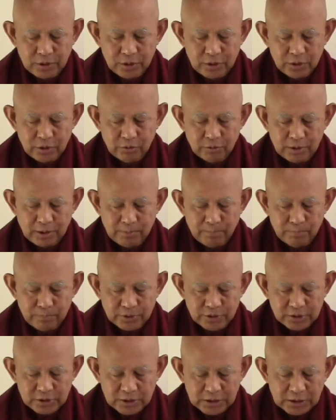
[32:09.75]
You can
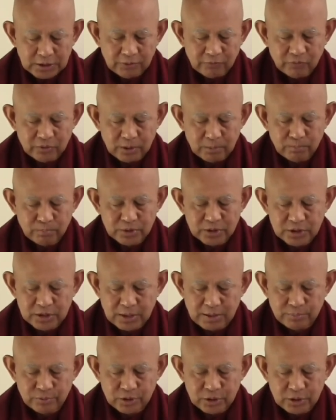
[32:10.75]
perceive the
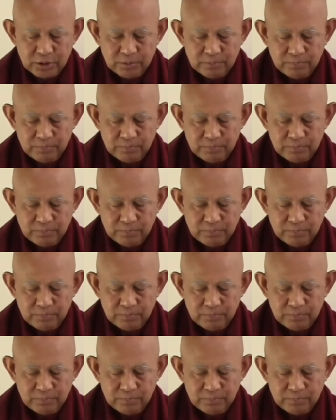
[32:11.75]
perception.